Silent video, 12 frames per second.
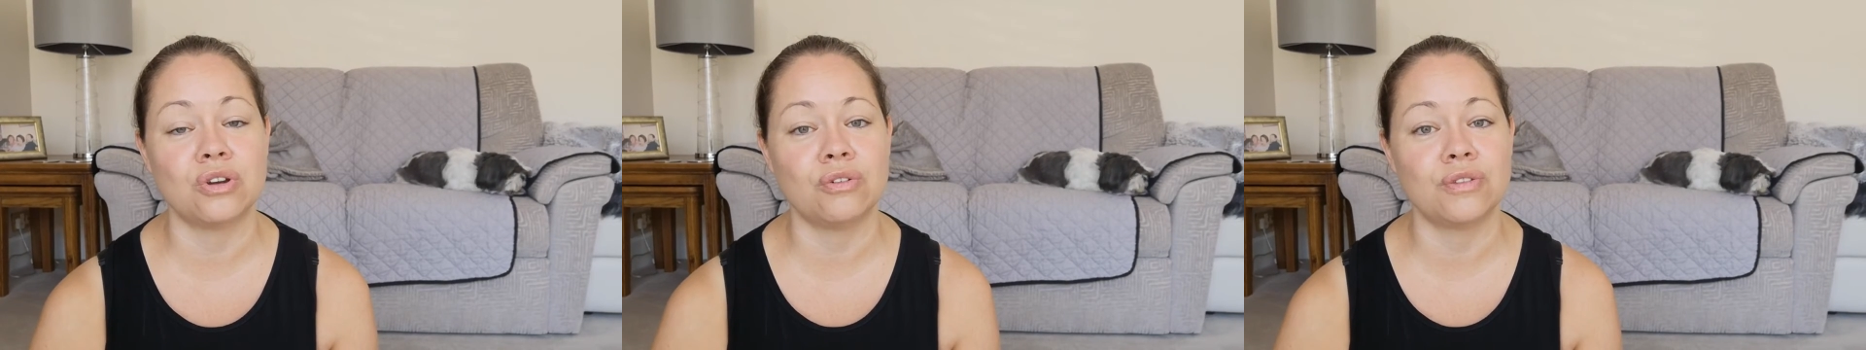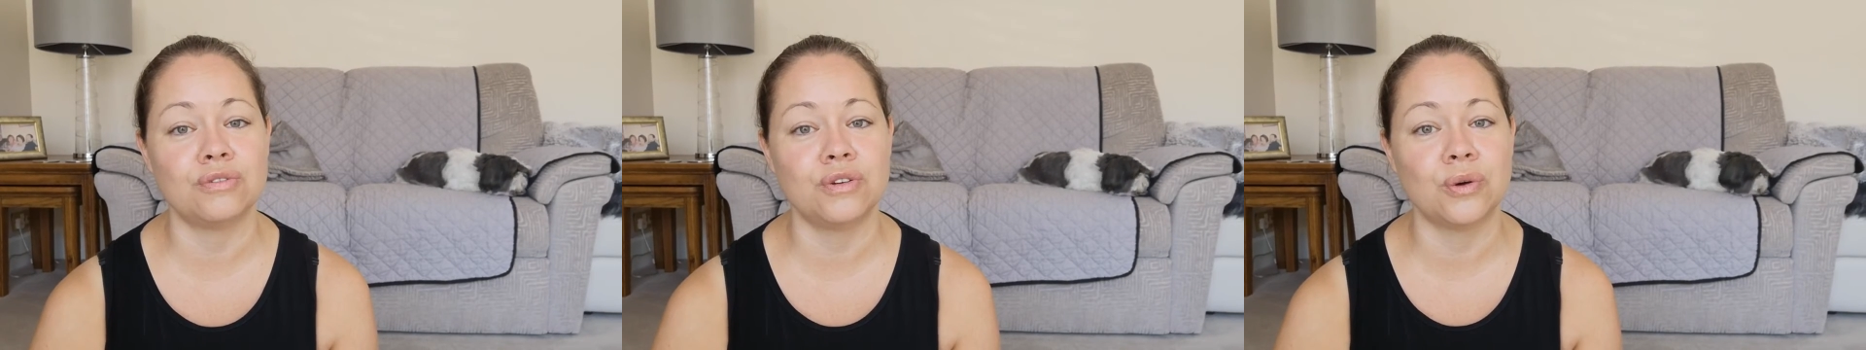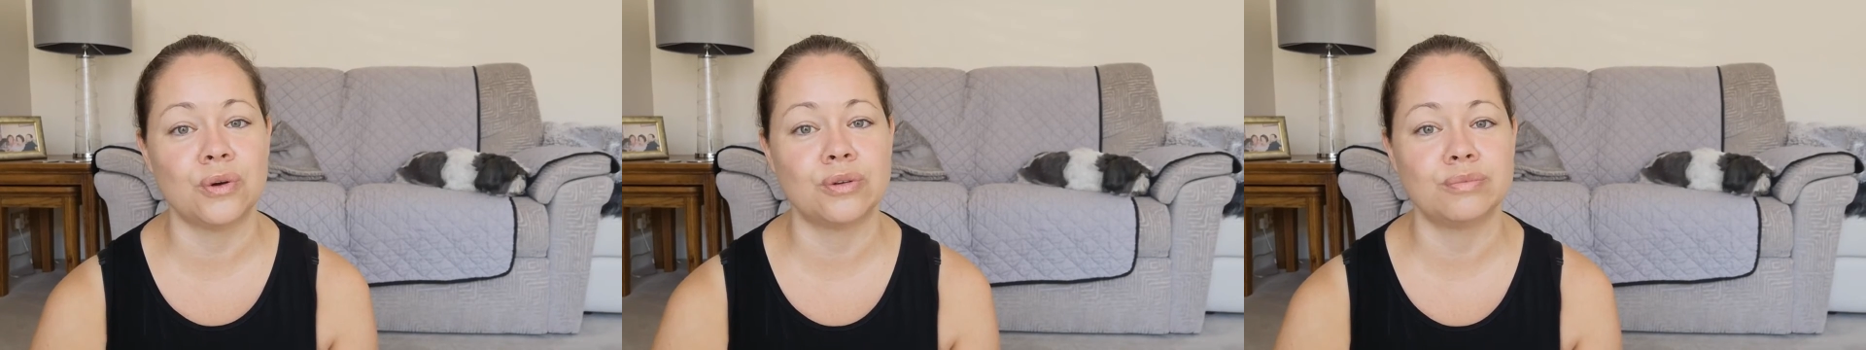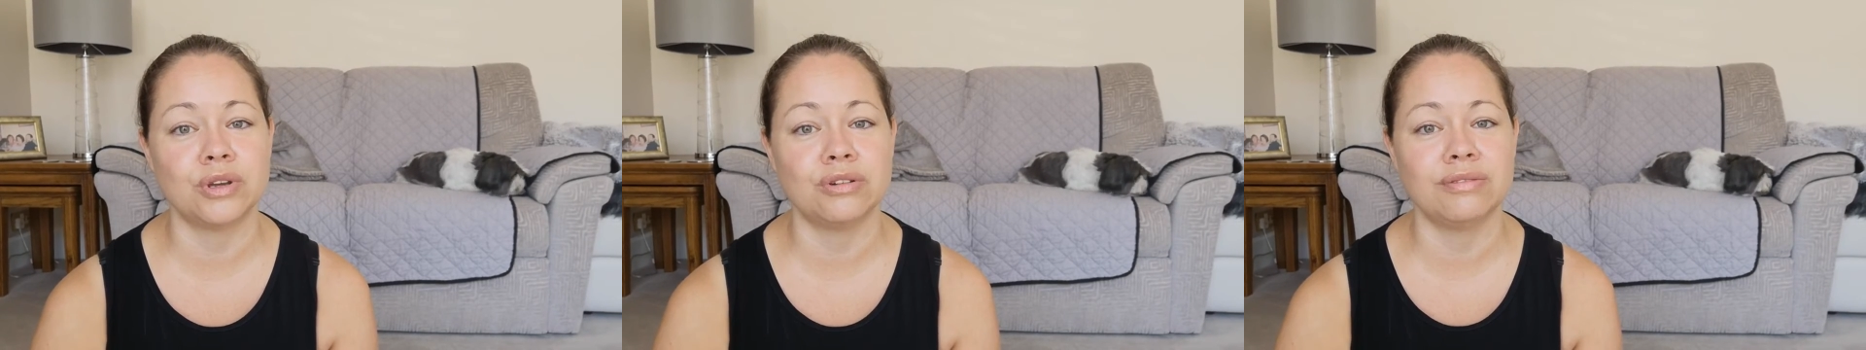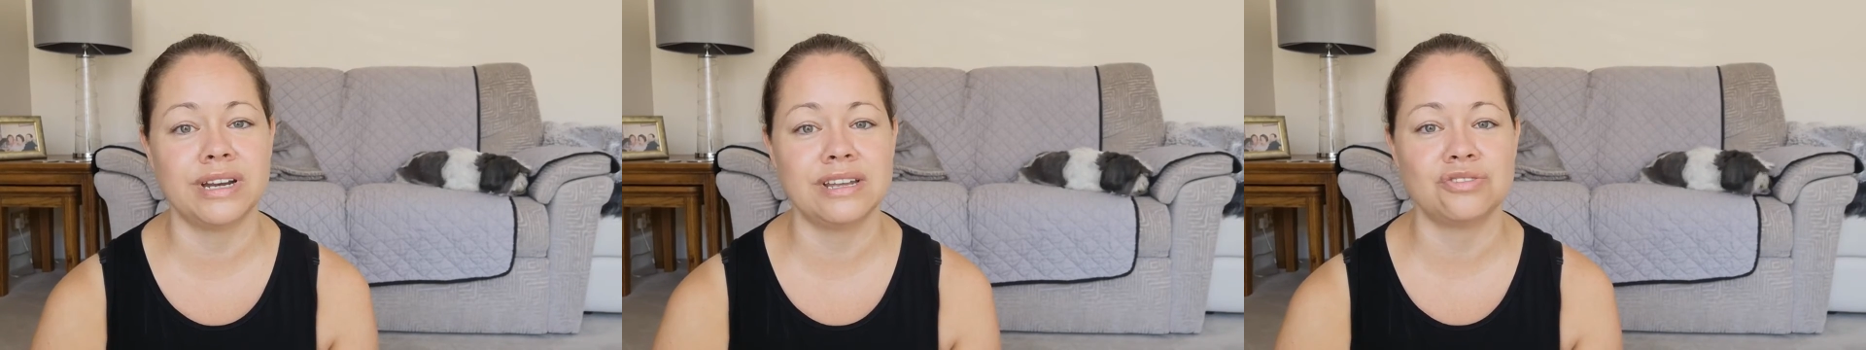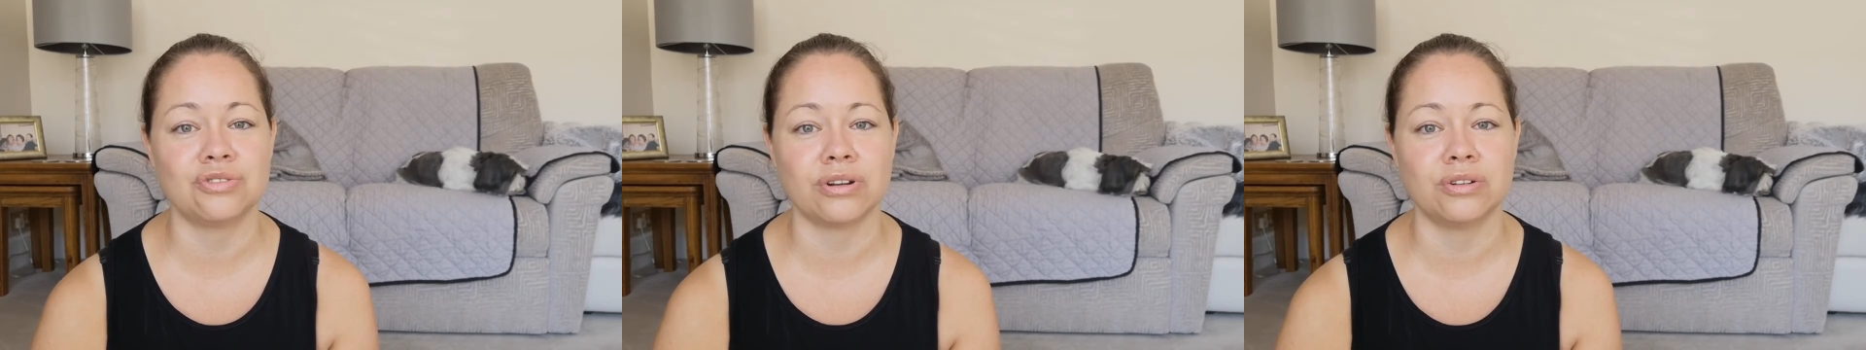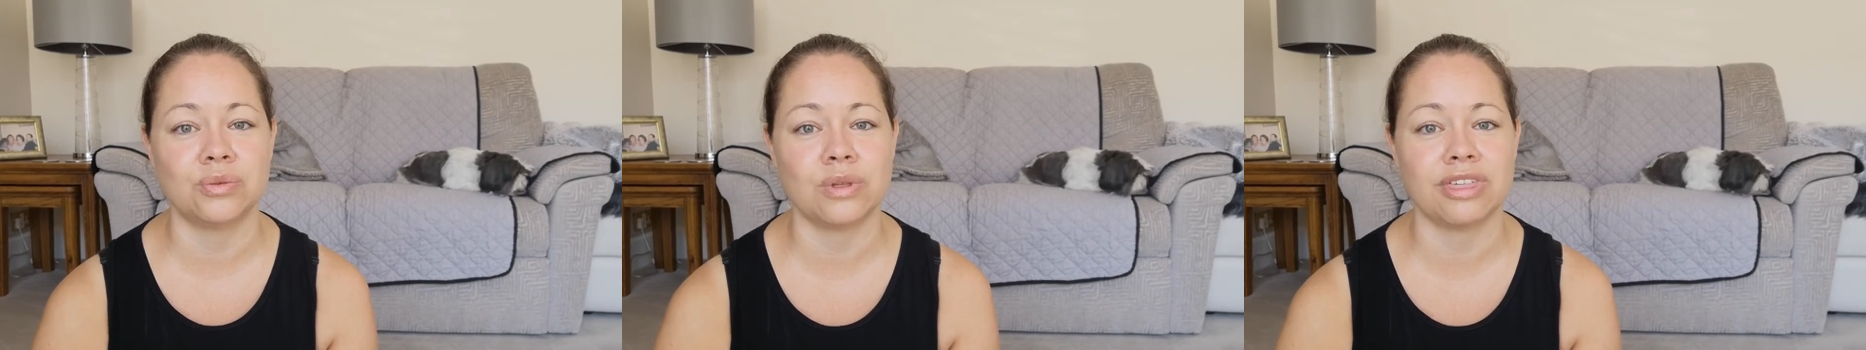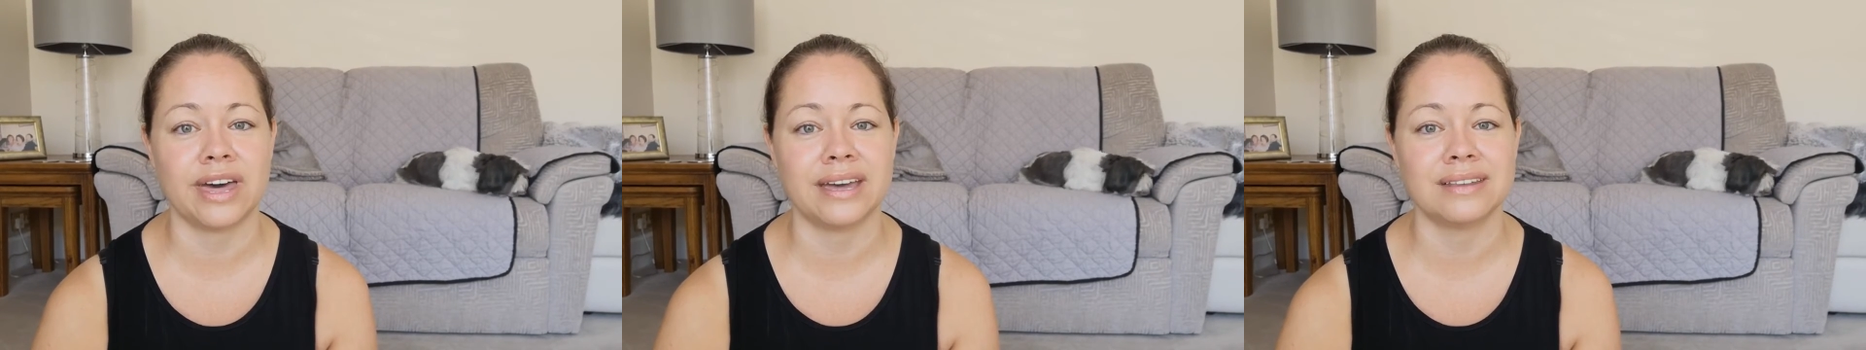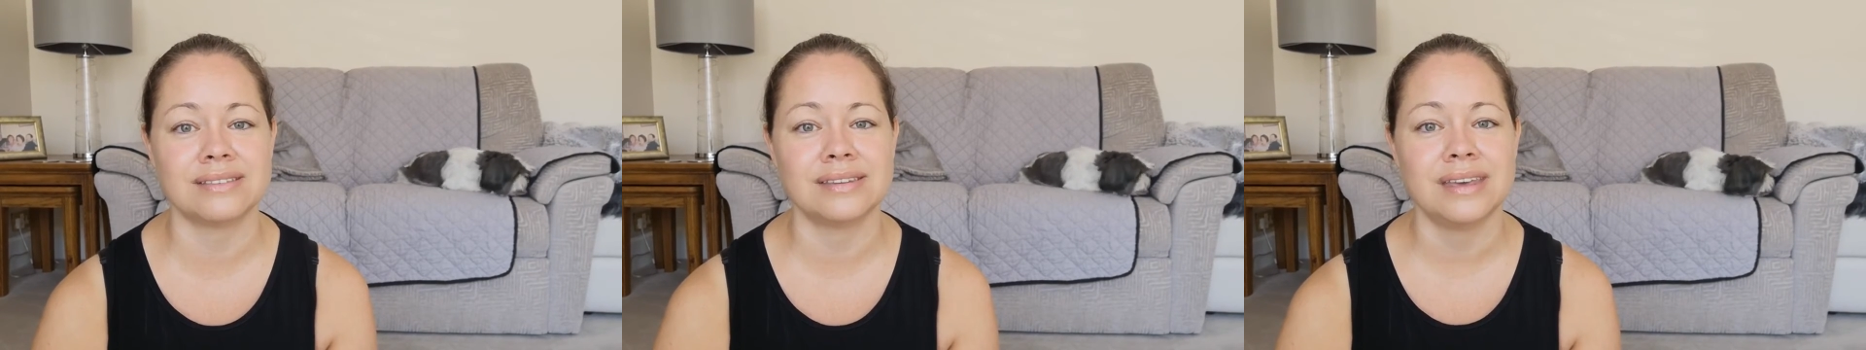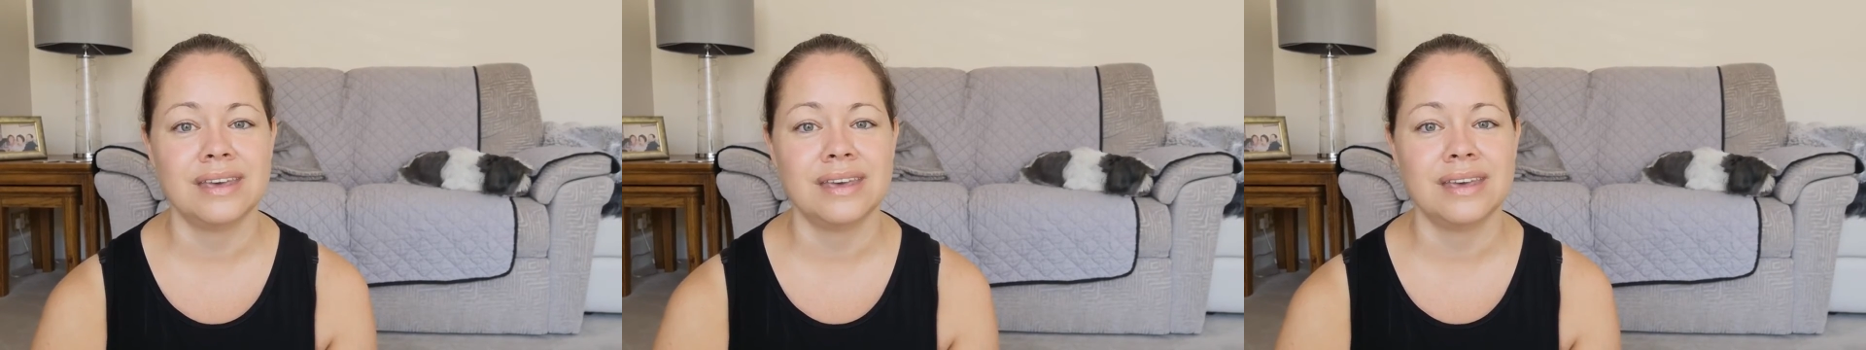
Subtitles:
off the floor, who really struggled with that.